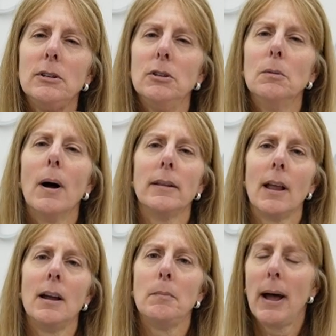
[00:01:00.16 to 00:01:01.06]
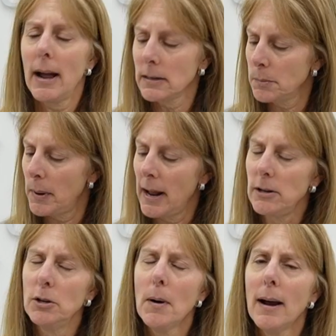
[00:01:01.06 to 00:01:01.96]
do unlined bags, but I
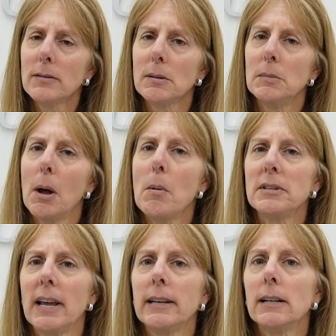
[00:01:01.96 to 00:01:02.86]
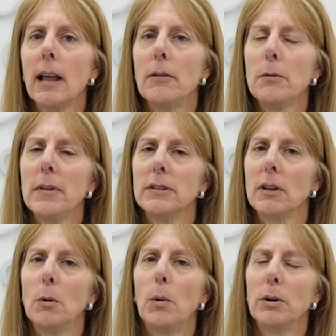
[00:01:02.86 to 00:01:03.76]
do have some double-sided leather that's
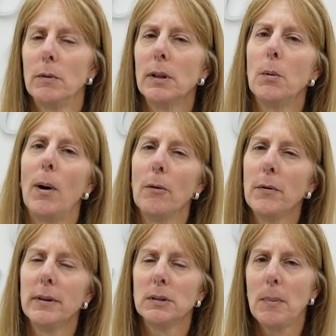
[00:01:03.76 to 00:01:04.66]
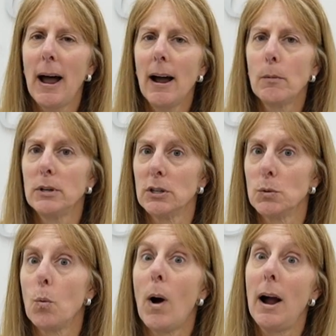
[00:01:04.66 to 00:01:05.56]
going to work really well for this bag, which
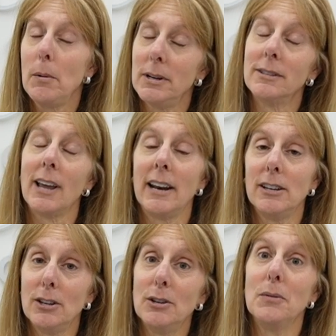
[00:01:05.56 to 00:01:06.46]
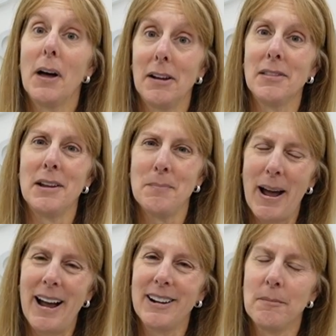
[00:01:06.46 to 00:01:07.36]
is why we decided to do the unlined
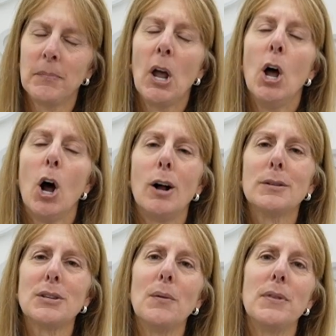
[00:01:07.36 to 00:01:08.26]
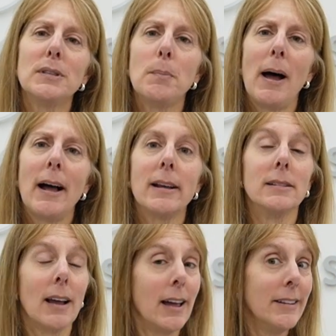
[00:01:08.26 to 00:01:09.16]
bag. Also, this bag
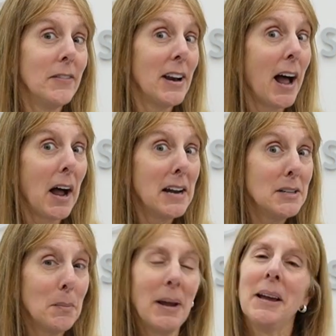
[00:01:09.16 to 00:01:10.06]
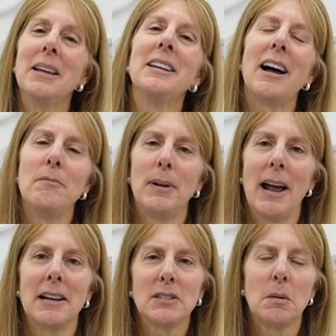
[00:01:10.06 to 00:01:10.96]
is kind of in high demand. I've been
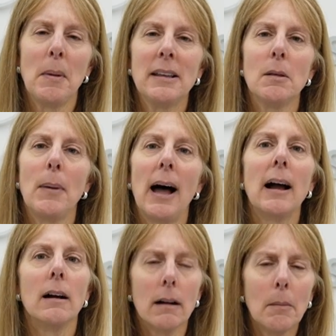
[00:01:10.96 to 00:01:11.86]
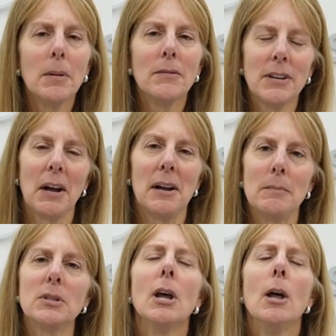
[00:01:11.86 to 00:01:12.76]
asked to make the bag a couple of
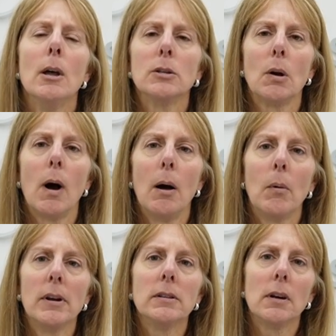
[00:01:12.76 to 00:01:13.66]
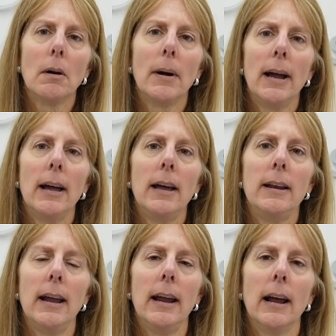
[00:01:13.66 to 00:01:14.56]
times, so I wanted to go ahead
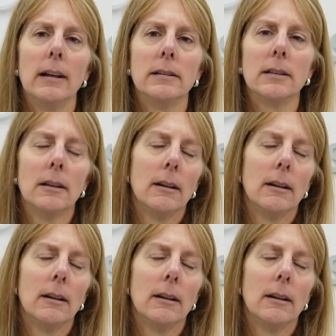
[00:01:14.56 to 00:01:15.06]
and